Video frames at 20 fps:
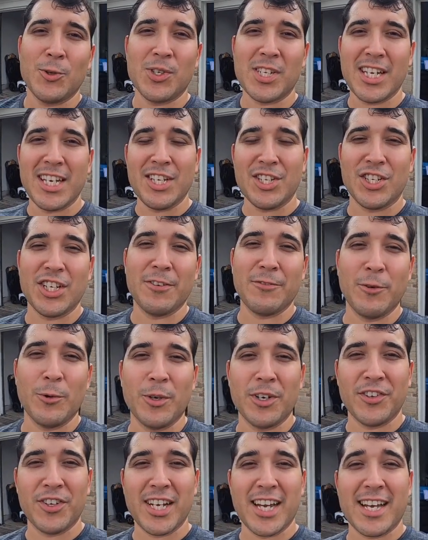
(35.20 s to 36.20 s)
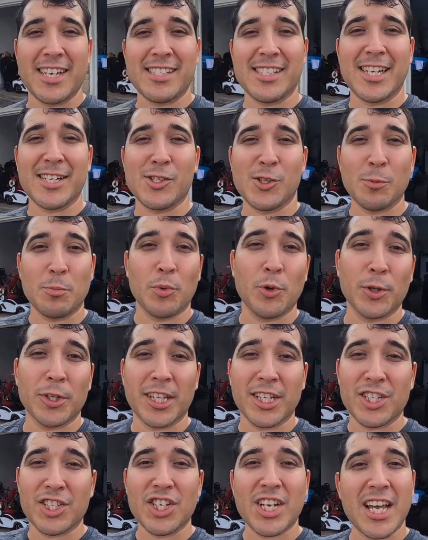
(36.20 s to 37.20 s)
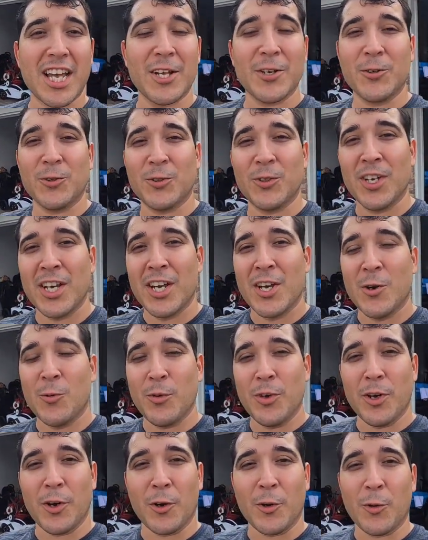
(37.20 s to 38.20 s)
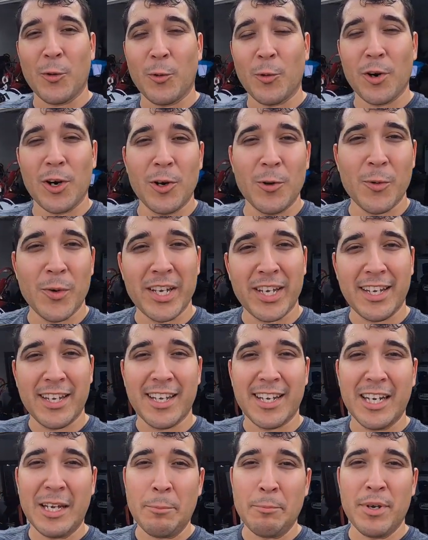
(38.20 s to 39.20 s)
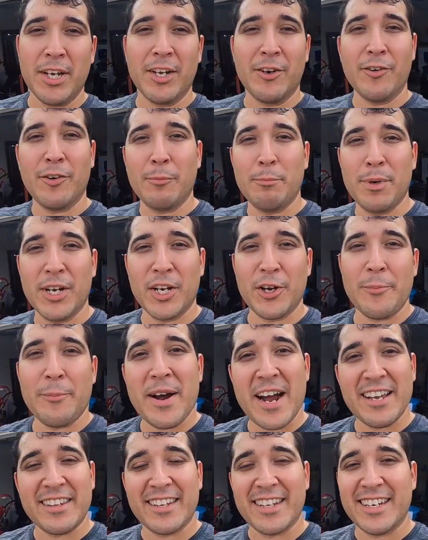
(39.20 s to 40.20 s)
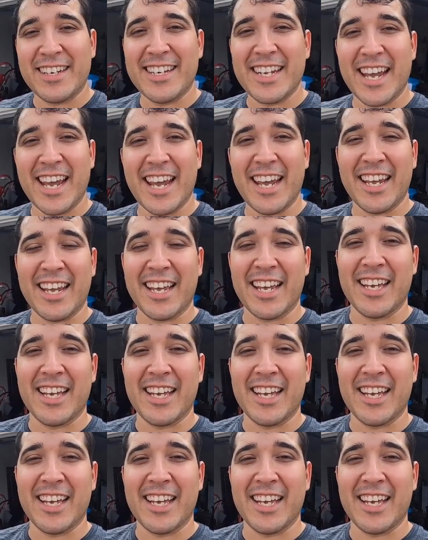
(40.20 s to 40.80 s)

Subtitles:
you to each and every one of you guys that support the channel. We are growing, getting bigger and bigger by the day,